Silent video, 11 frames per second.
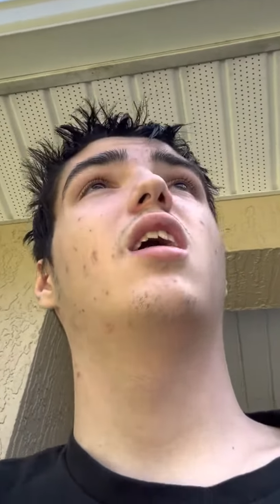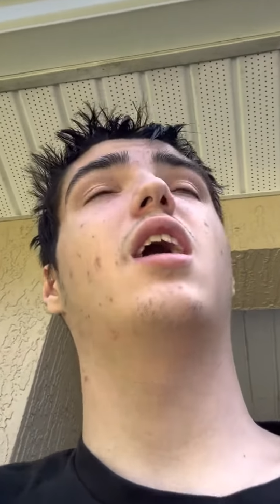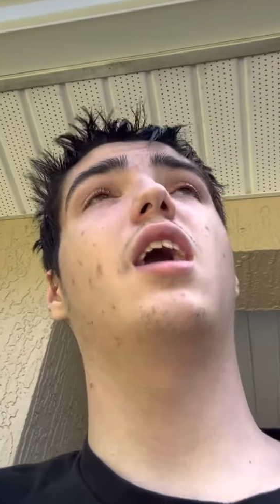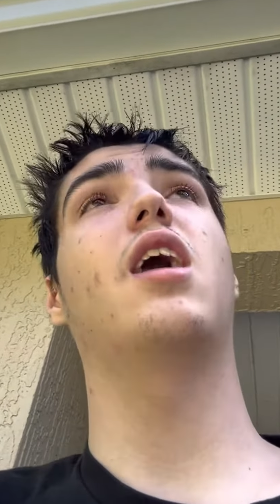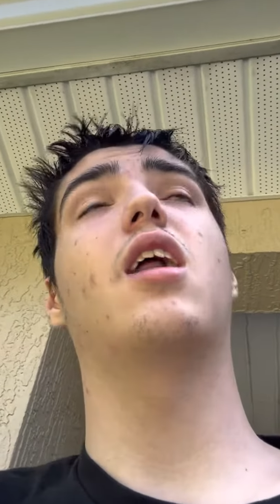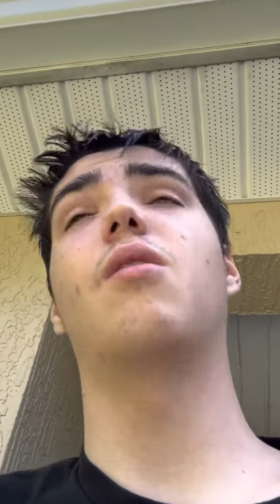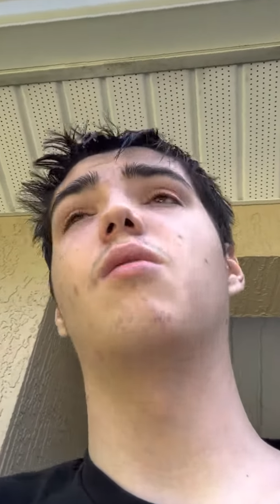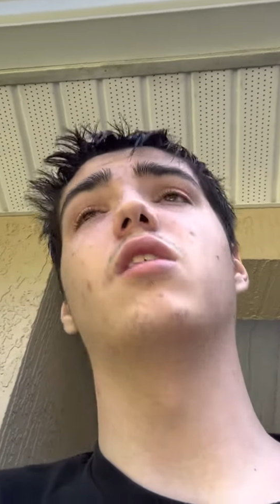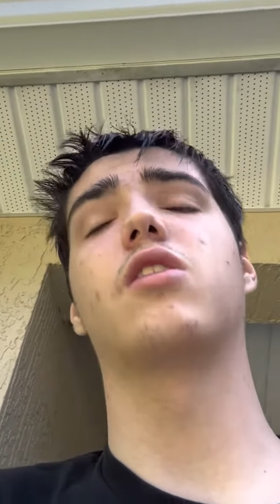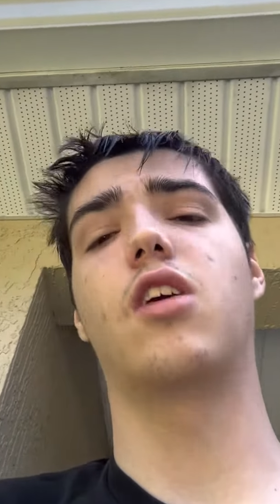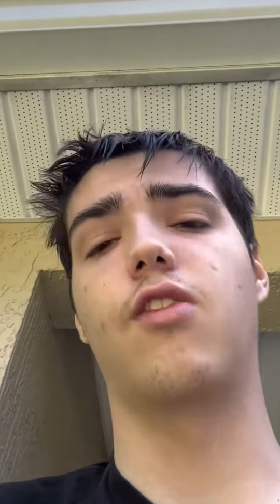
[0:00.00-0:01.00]
and I'm
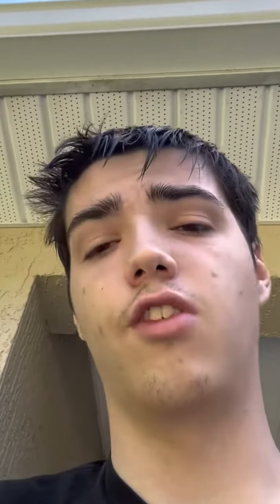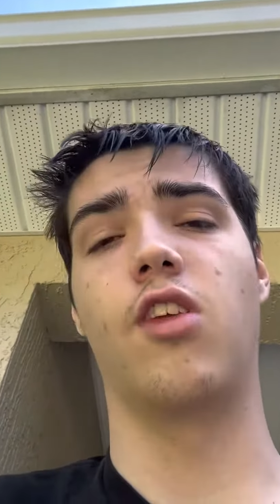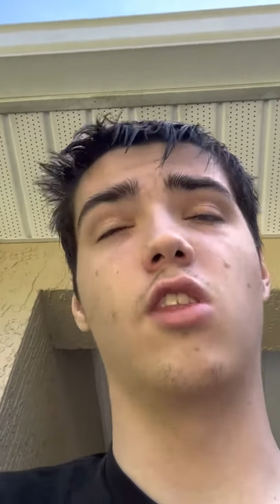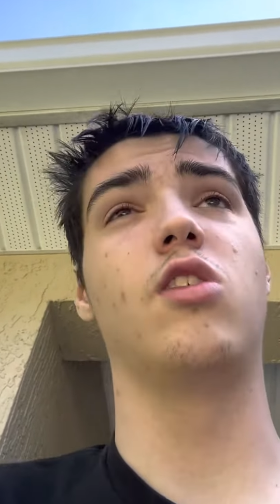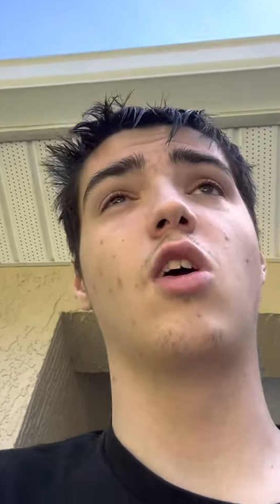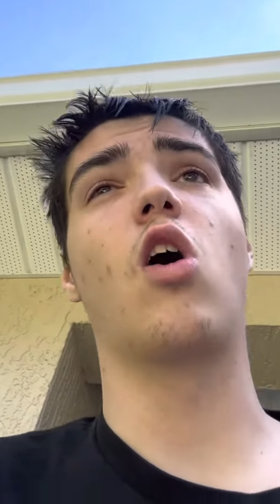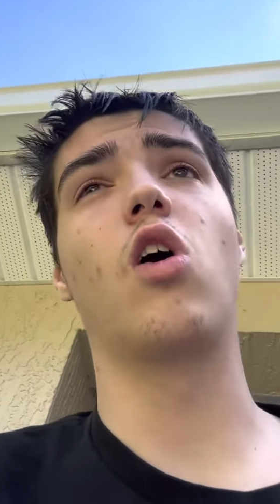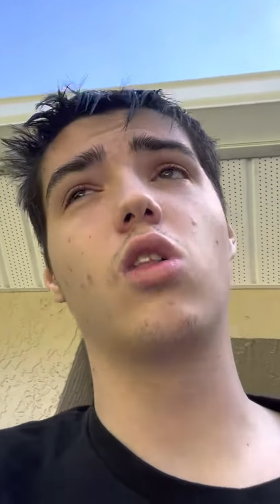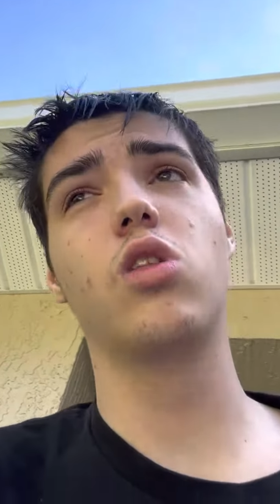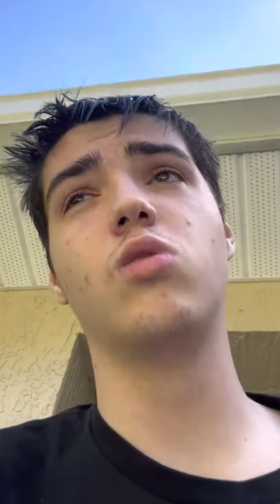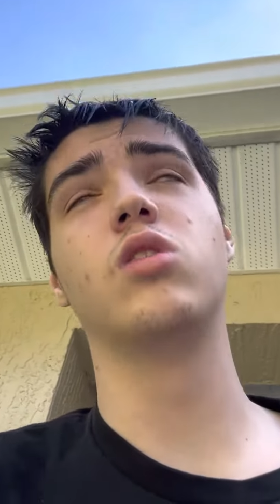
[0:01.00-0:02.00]
really sorry for
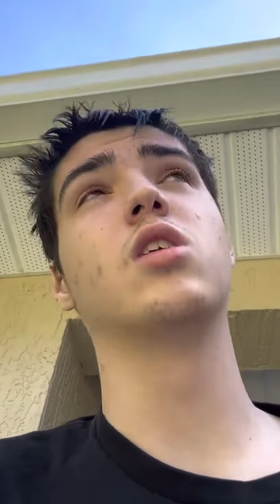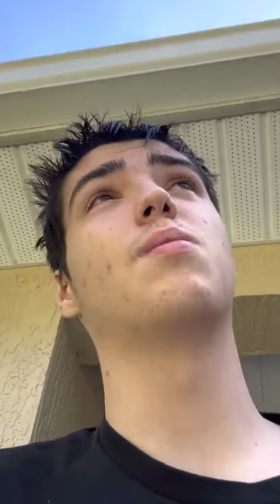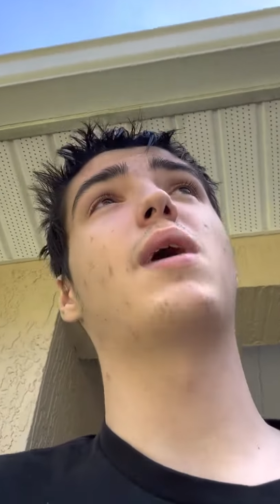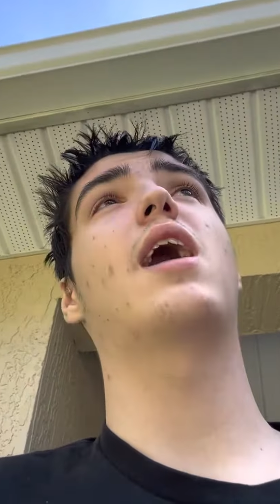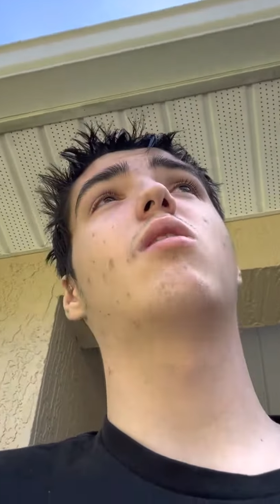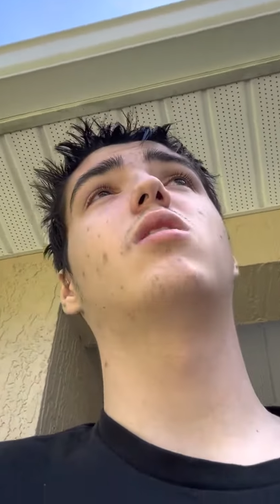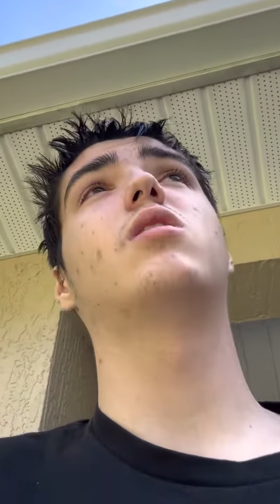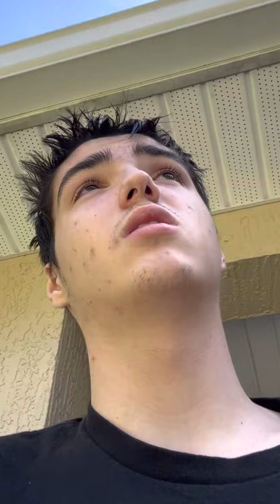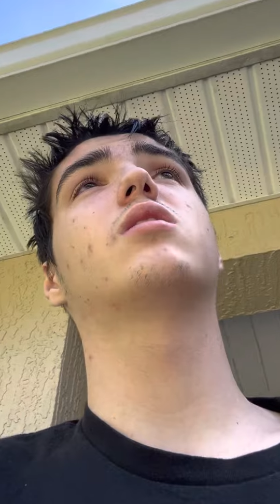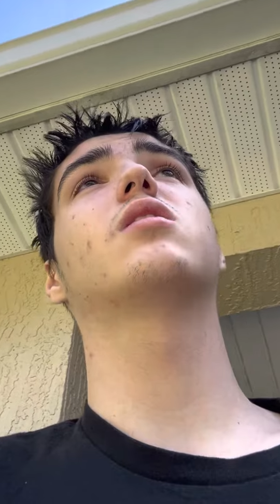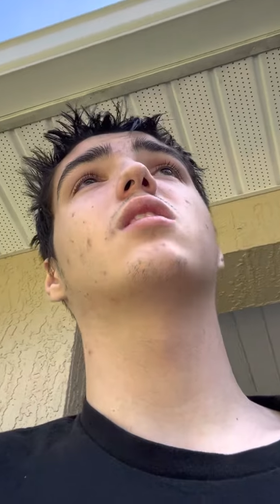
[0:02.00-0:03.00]
y'all losing your
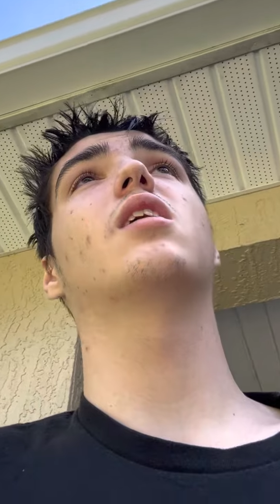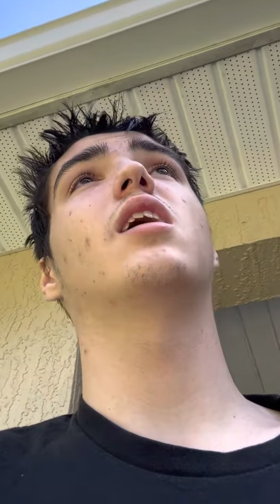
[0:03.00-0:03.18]
powers.